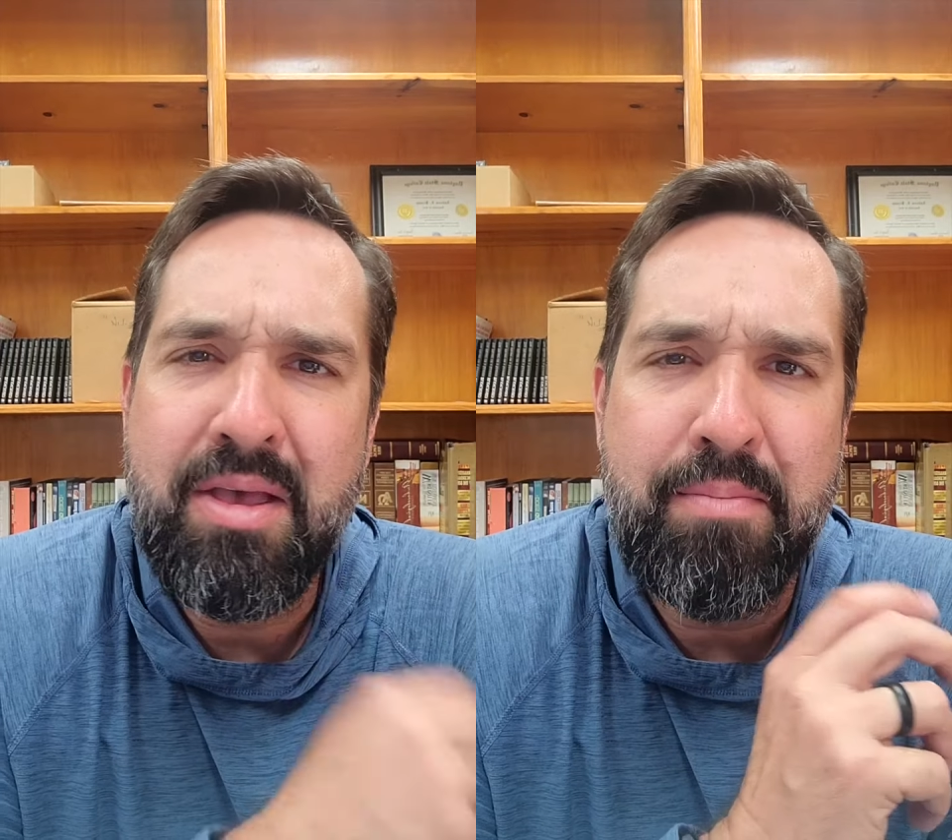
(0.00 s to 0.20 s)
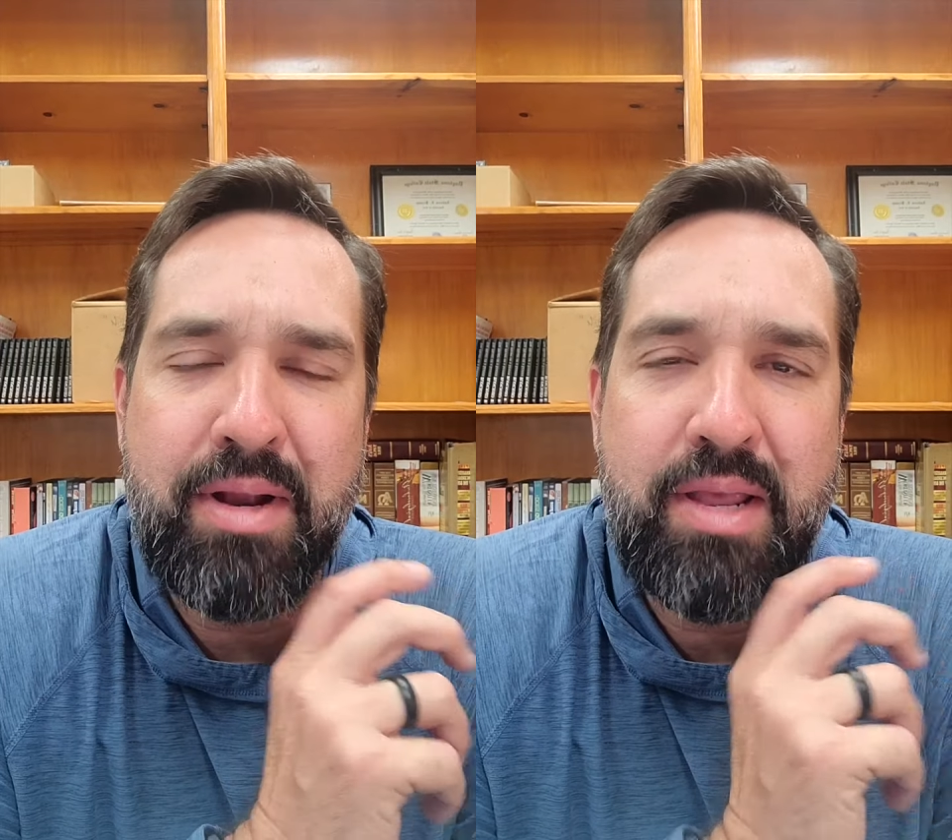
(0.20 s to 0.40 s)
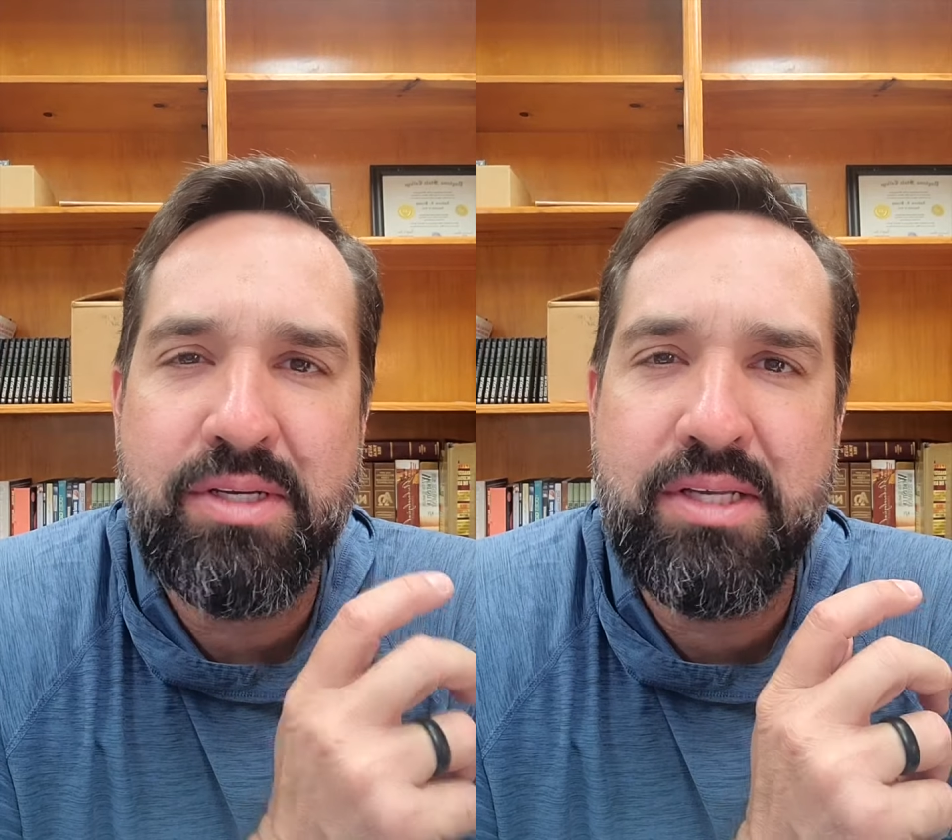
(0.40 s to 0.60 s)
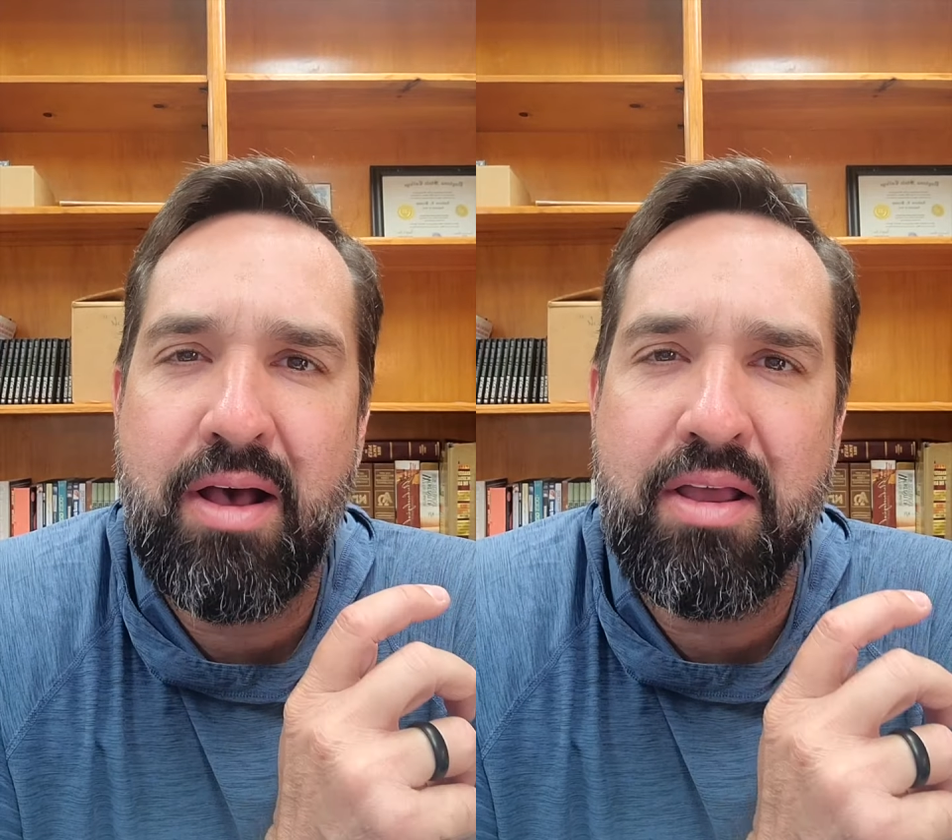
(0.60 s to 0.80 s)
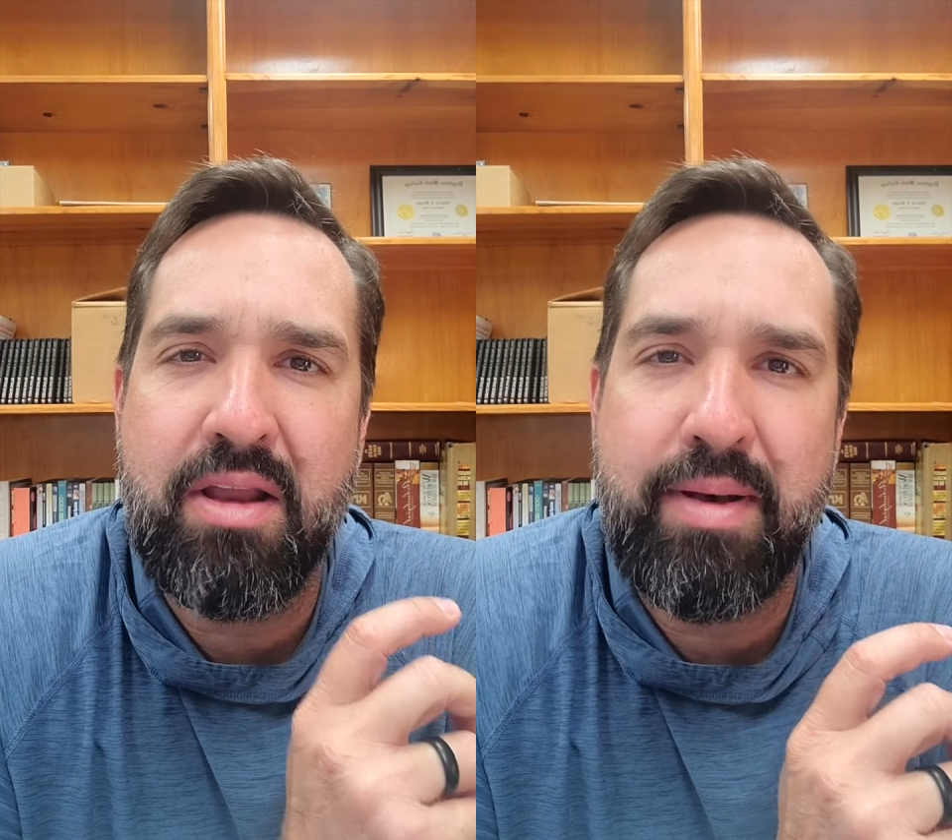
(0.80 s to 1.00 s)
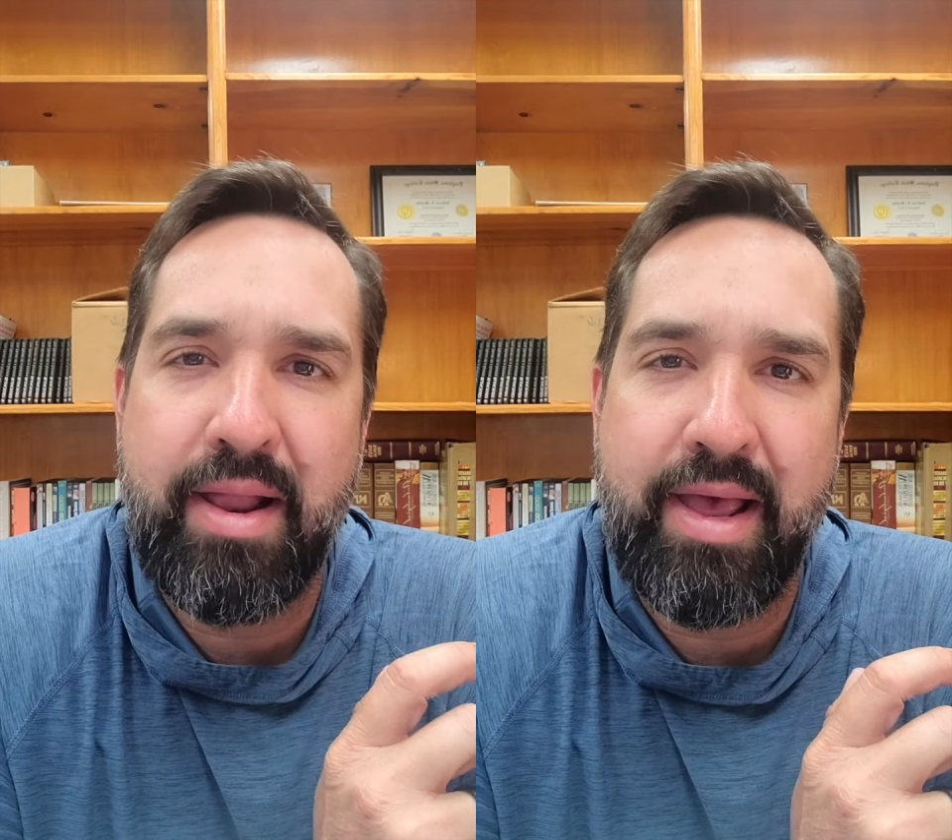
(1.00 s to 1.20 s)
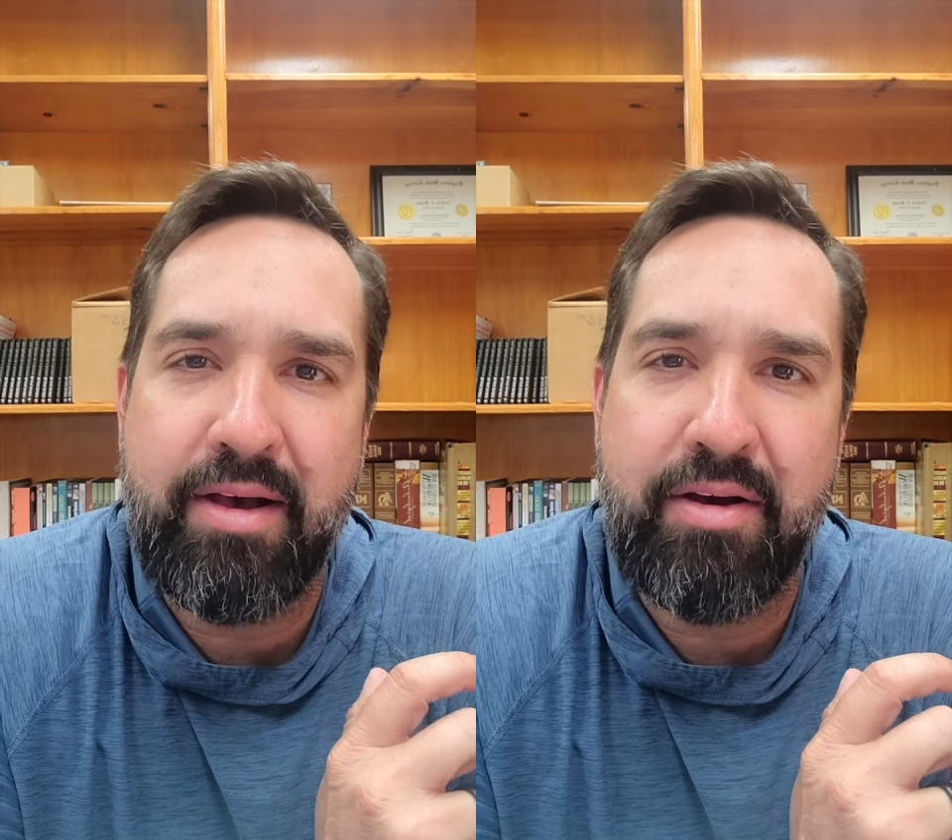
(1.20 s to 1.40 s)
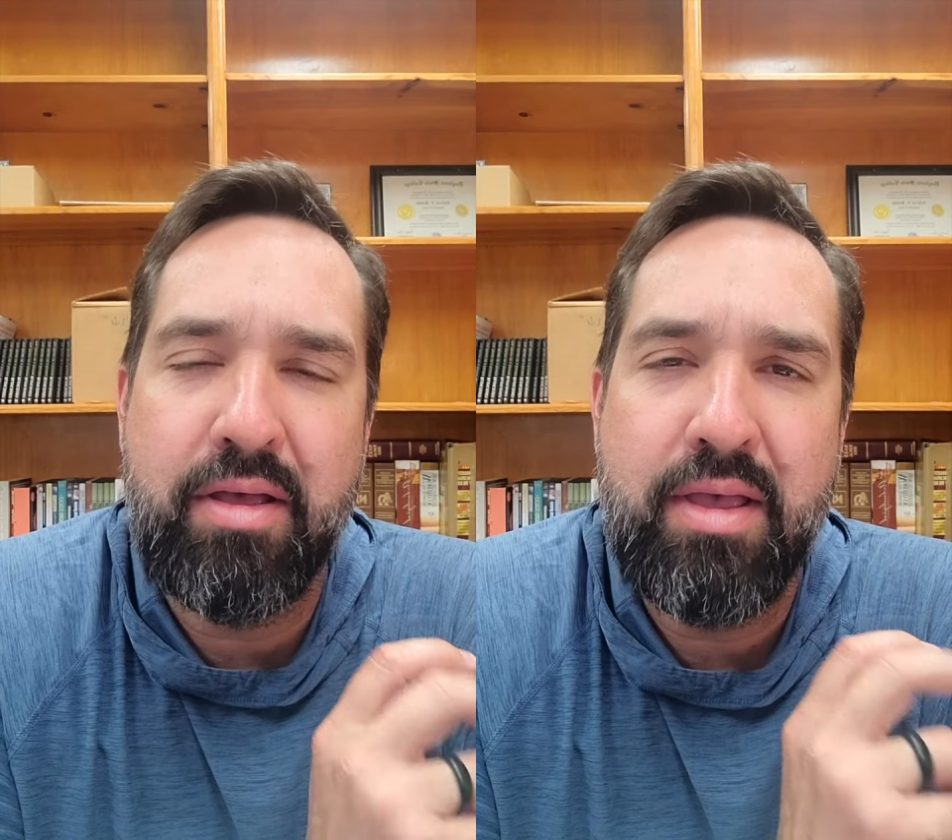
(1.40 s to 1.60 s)
But he was talking about
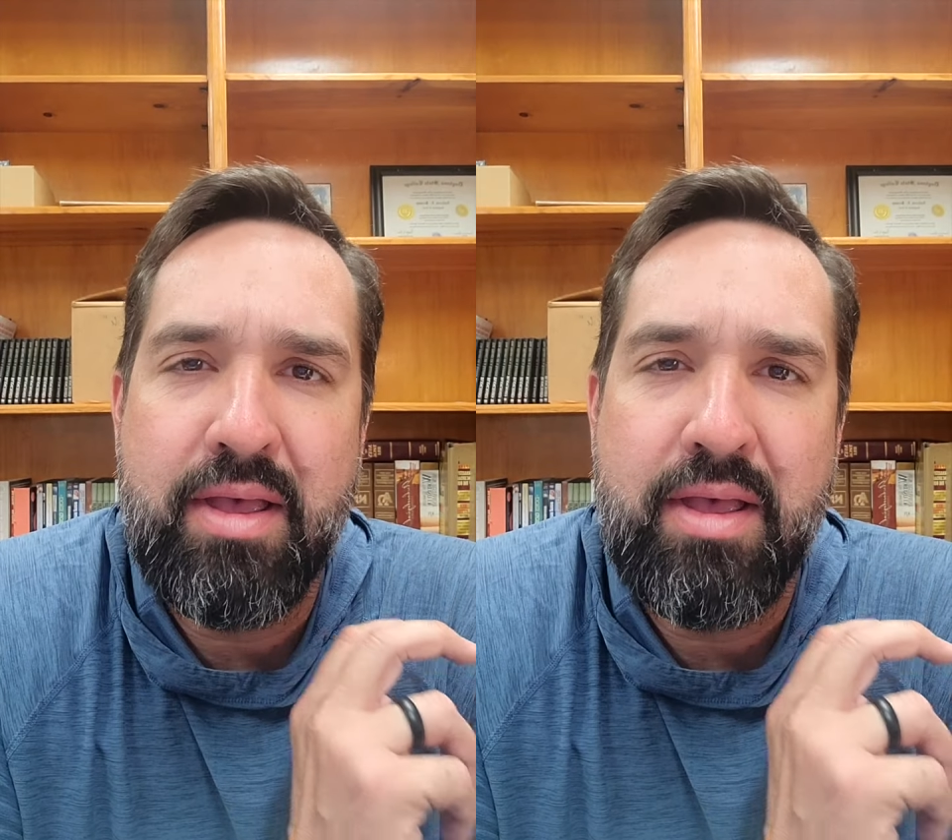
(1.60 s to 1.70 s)
how